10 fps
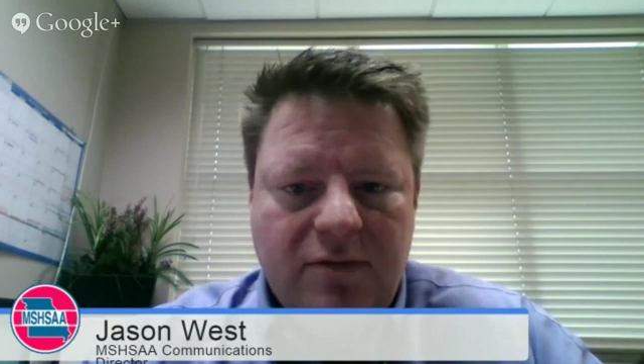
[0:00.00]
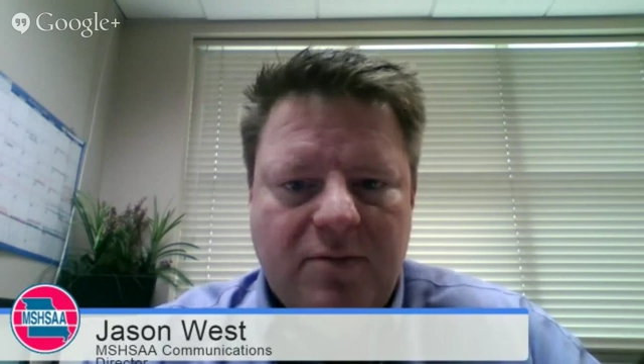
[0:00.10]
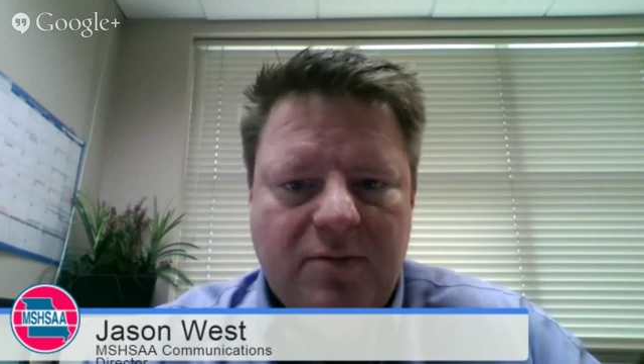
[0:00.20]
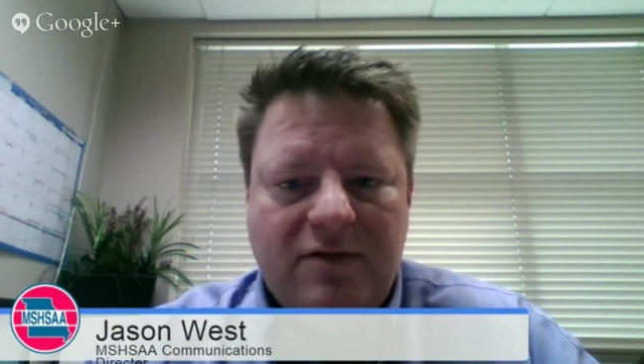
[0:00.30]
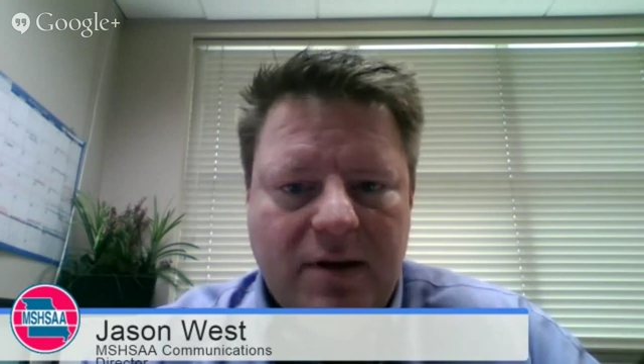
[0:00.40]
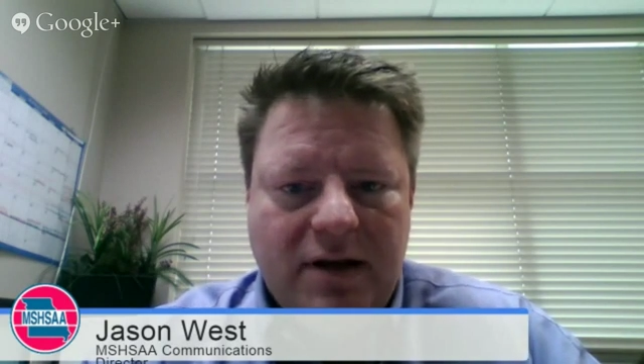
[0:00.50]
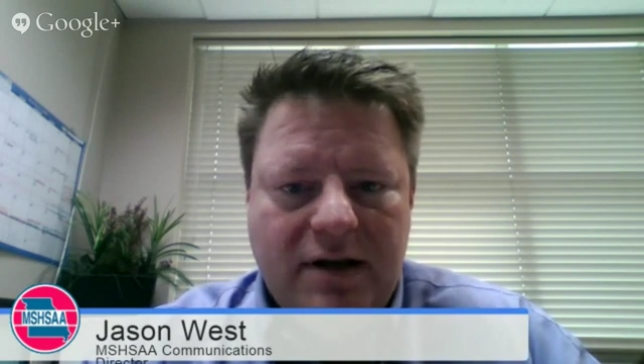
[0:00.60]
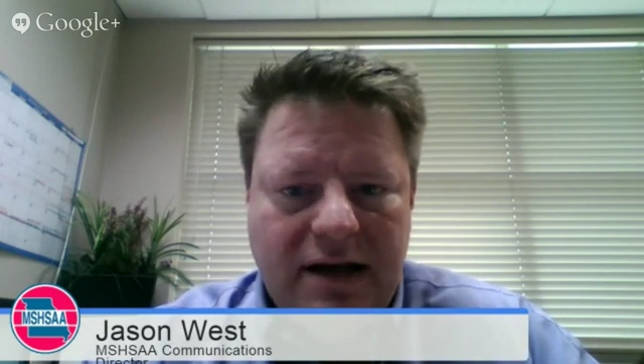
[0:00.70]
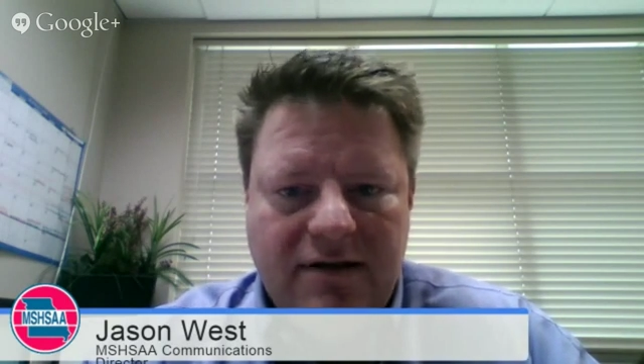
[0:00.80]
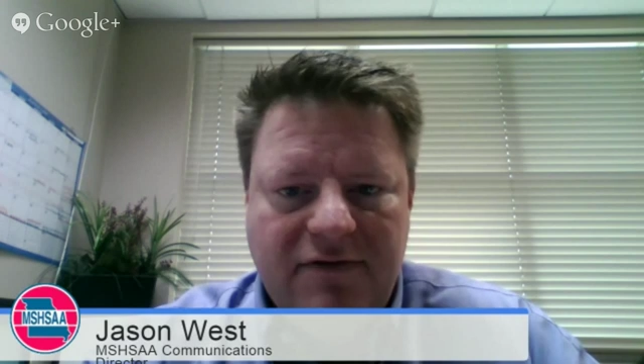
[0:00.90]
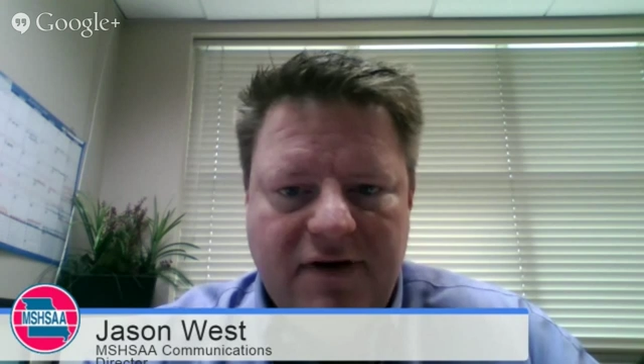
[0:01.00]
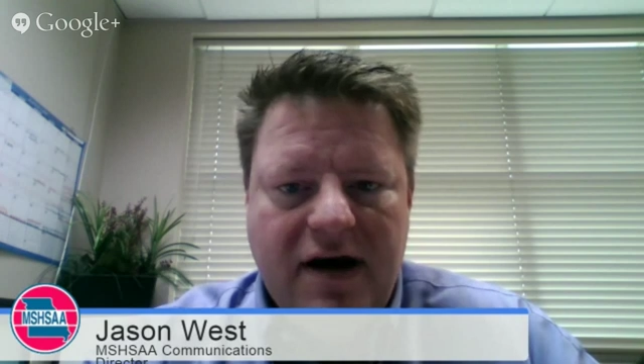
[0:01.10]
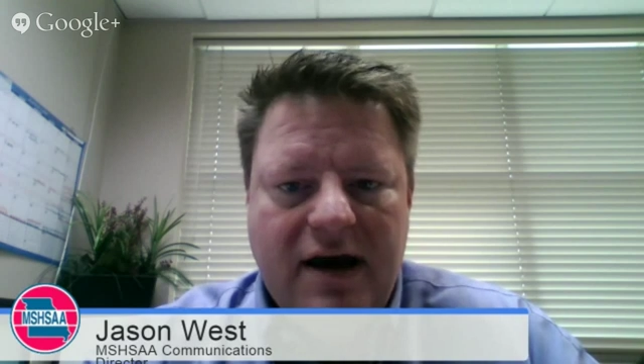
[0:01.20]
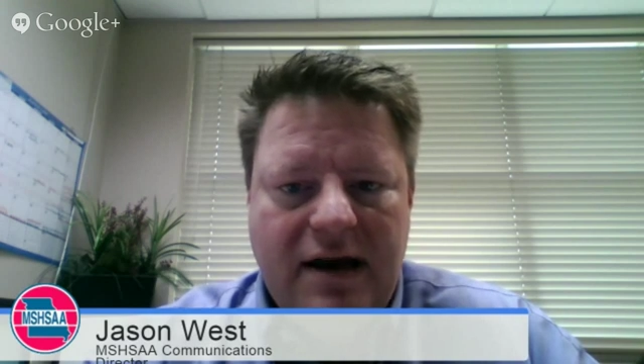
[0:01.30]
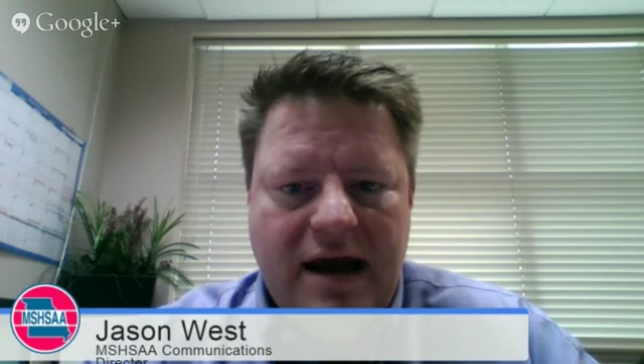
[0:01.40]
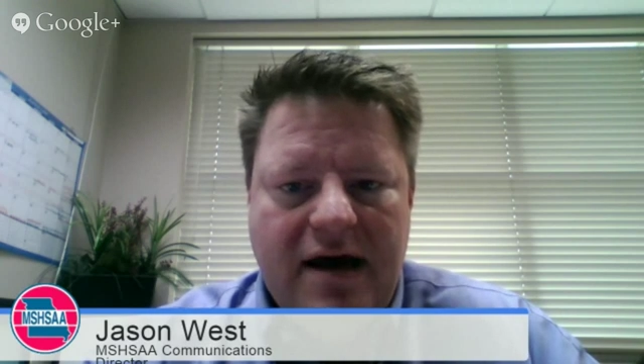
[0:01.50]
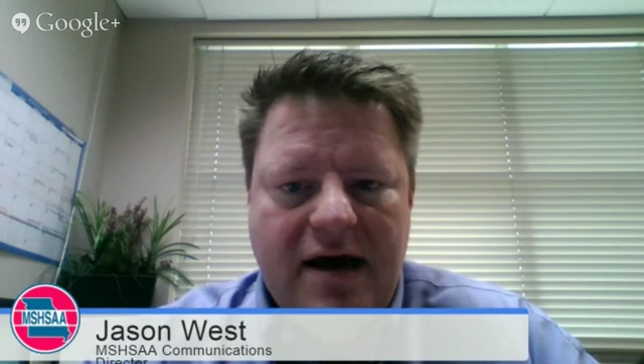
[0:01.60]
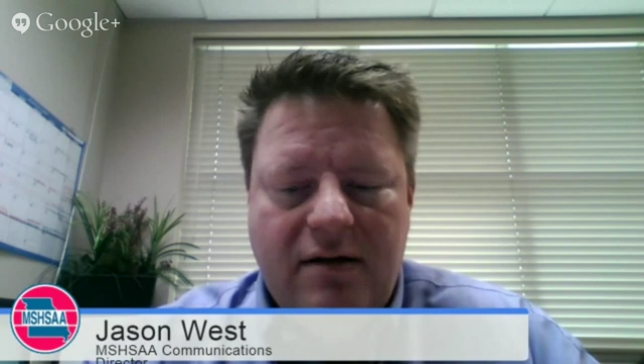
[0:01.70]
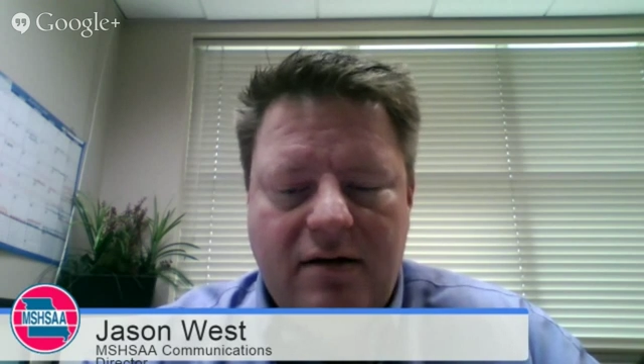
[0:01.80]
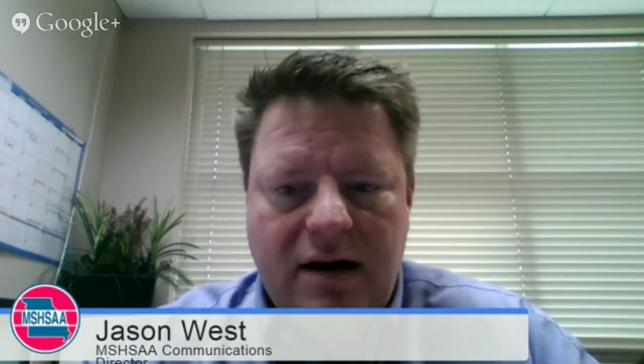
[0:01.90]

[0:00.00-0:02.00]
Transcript: responsibility to find out